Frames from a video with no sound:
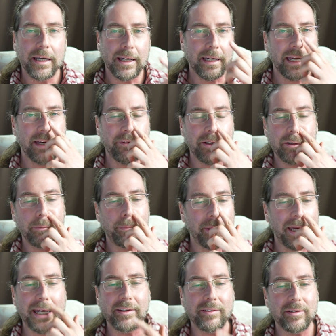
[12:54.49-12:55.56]
having to
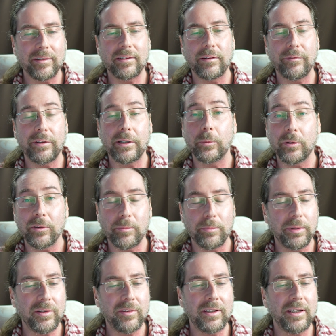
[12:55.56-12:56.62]
pass and something was
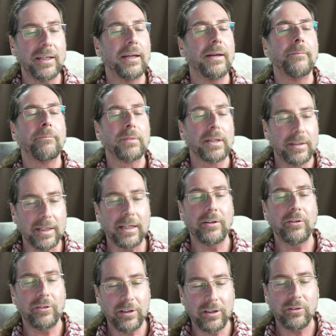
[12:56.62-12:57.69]
busy.
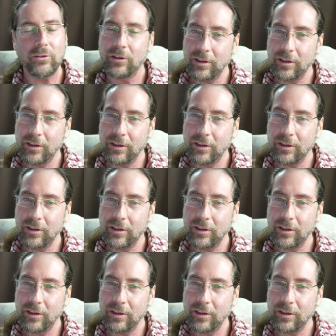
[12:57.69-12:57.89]
Then she